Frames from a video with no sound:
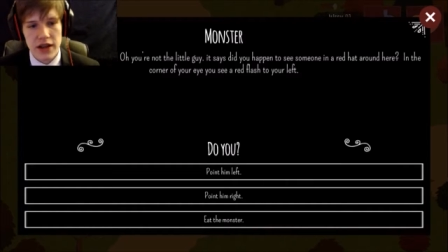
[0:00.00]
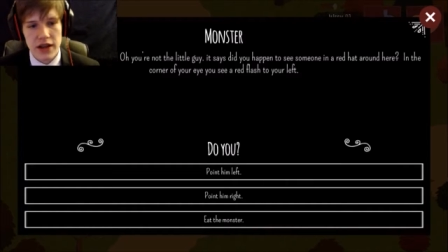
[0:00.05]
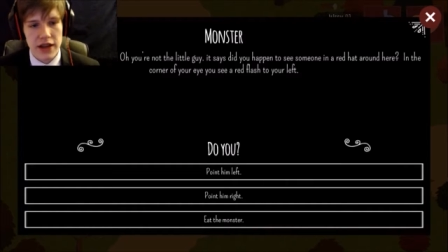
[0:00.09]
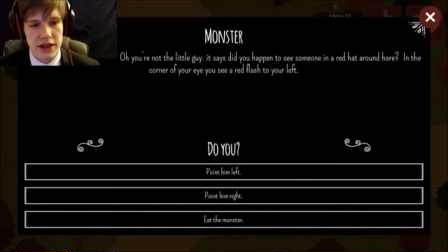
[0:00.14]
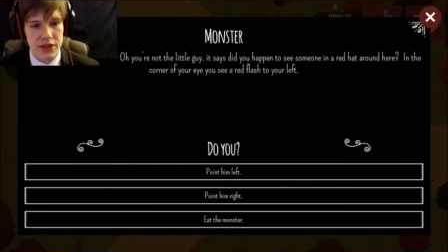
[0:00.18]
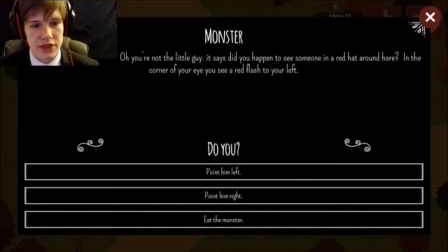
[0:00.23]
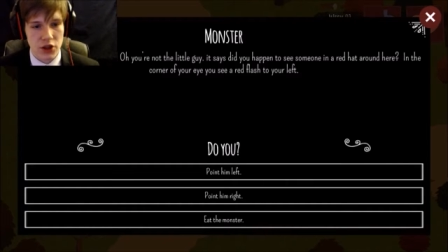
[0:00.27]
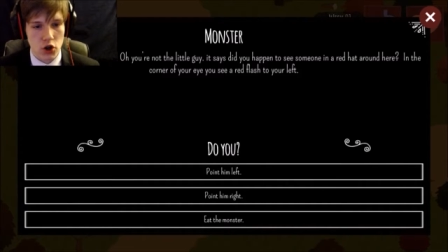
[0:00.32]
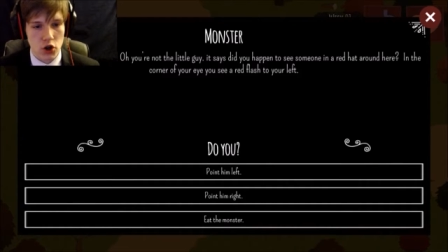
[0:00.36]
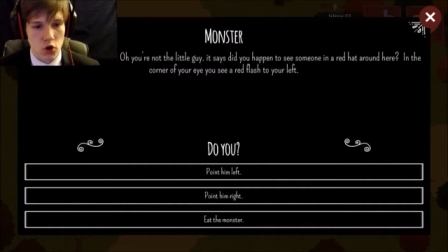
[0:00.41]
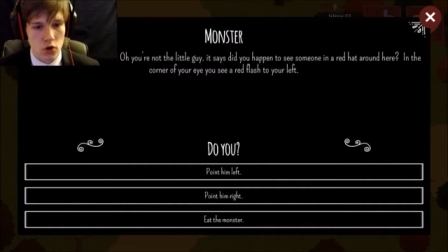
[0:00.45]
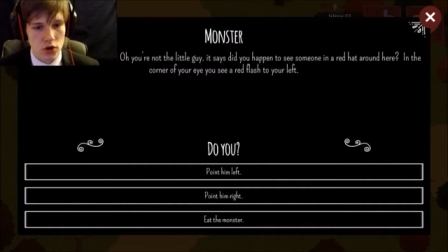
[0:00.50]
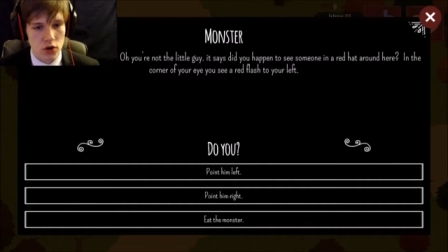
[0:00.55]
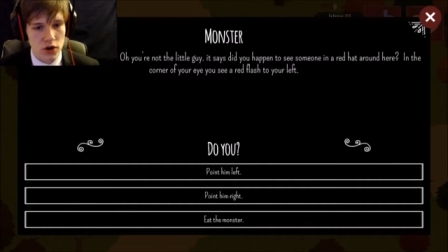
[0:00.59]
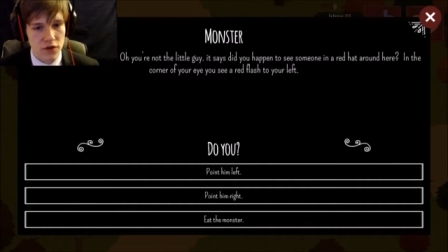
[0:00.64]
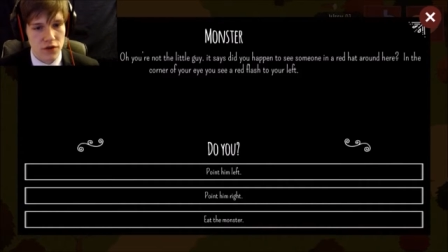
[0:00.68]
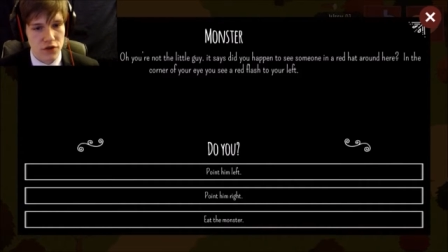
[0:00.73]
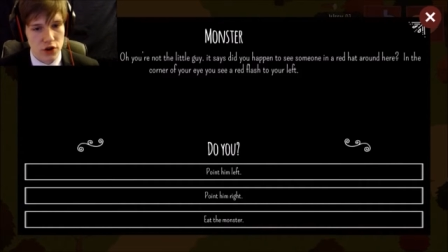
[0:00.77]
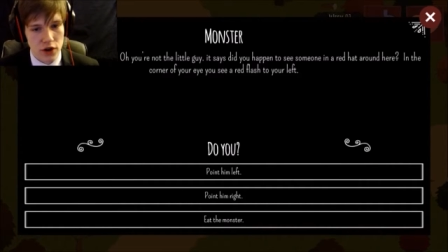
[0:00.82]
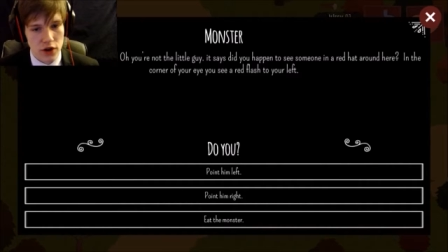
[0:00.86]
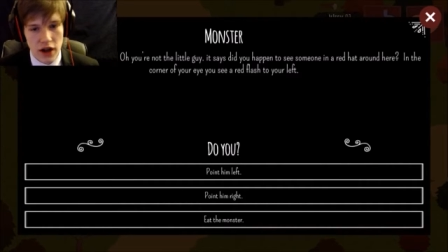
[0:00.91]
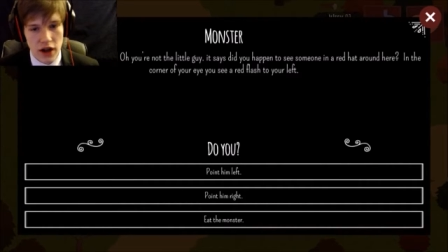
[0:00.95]
In the corner
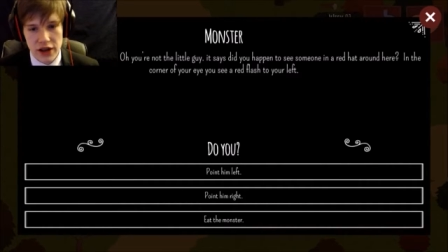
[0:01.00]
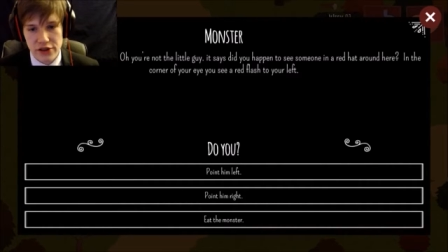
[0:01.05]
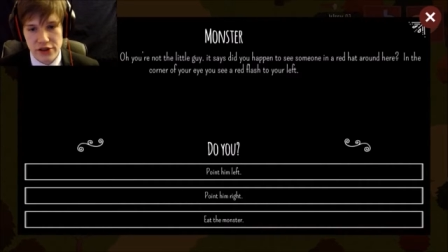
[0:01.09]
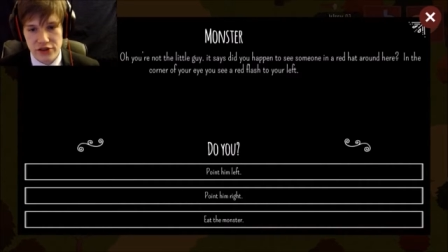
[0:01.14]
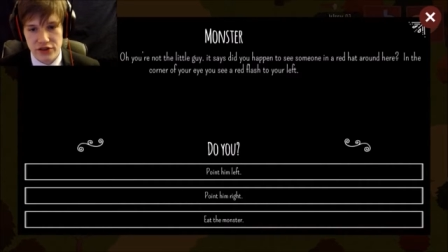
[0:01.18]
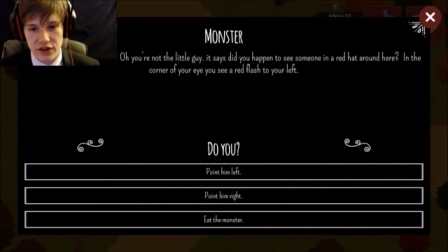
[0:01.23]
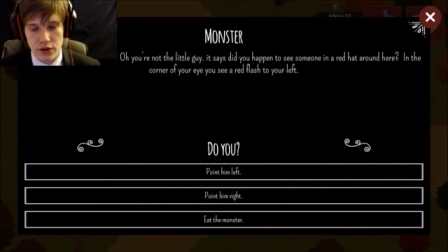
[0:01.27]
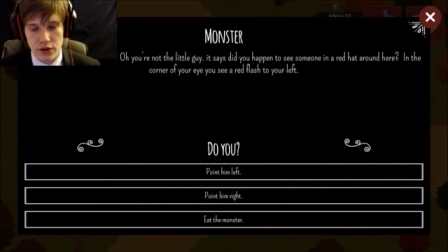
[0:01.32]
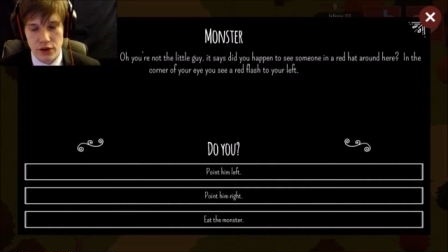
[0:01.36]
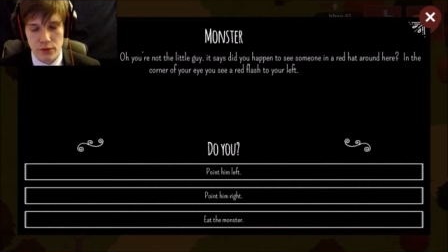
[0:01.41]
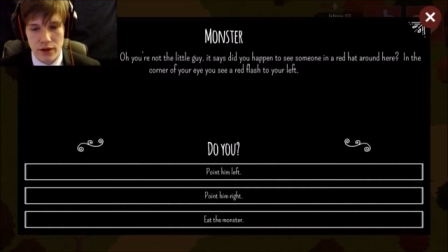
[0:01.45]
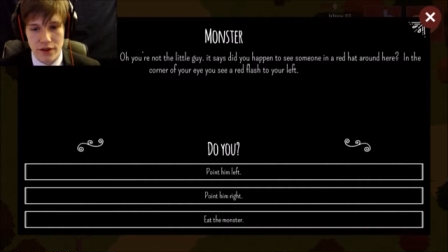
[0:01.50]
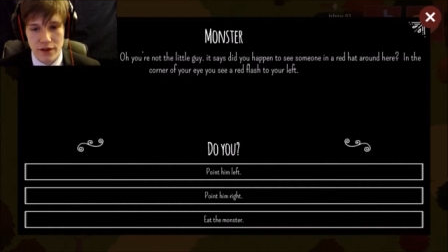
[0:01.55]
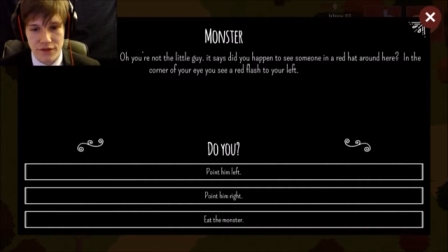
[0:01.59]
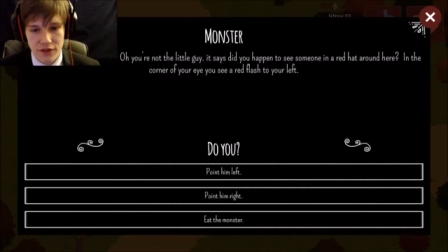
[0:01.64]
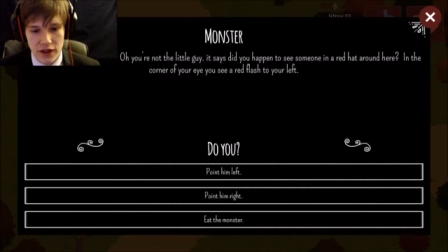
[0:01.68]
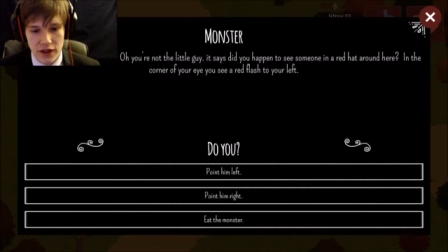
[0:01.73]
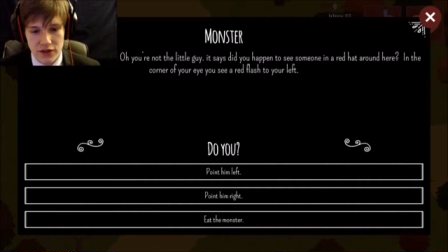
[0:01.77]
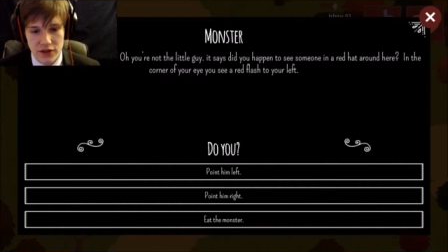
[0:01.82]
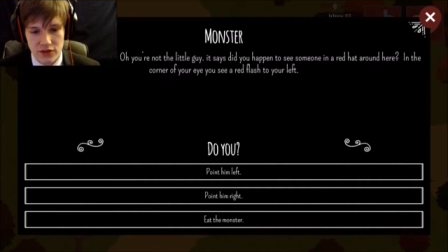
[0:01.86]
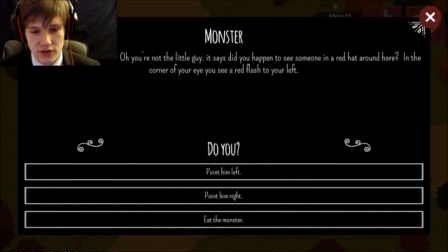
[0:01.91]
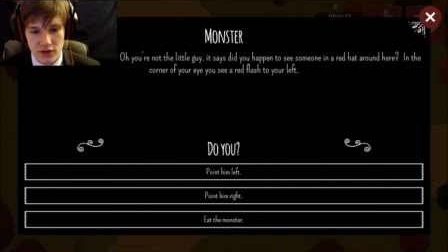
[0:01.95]
of your eye, you see a red
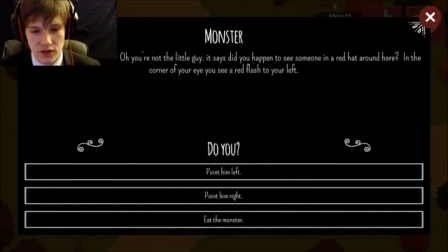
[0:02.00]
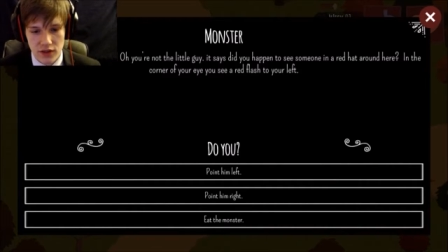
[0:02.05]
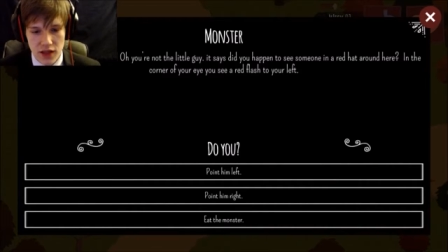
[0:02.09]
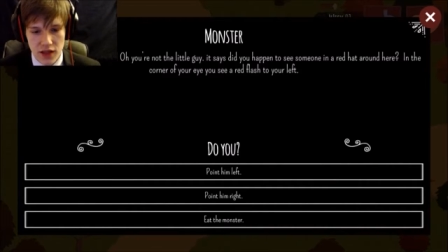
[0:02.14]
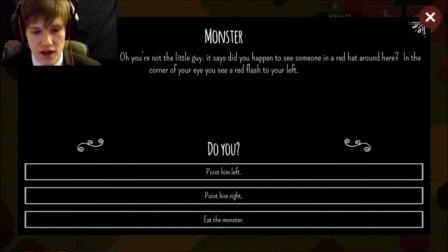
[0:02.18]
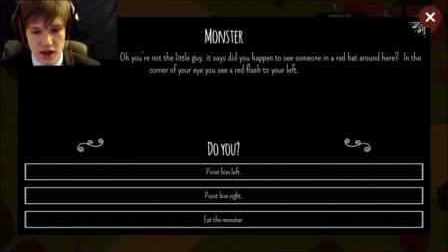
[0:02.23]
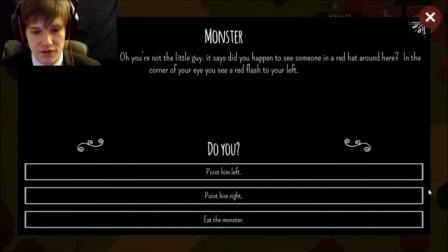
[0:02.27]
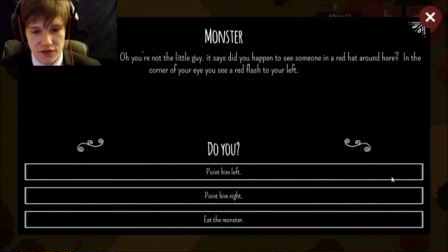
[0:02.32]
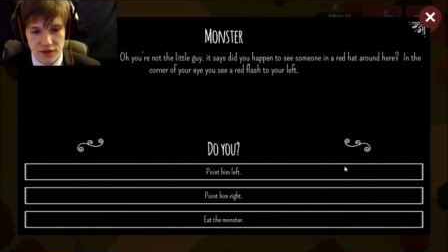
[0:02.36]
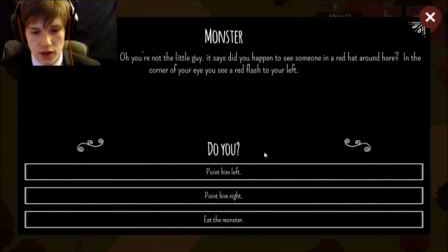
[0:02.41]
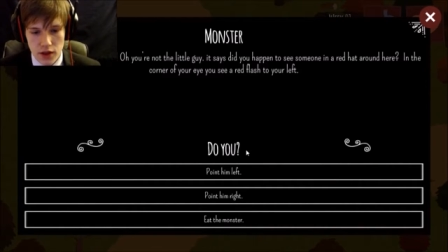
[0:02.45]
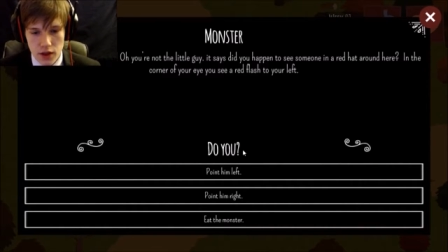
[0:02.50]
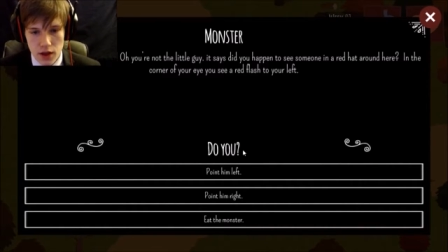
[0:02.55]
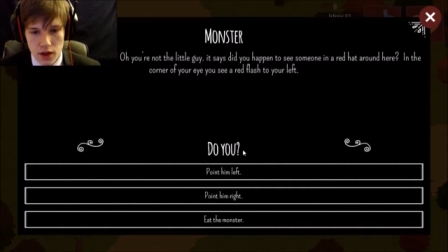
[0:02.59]
flash to the left.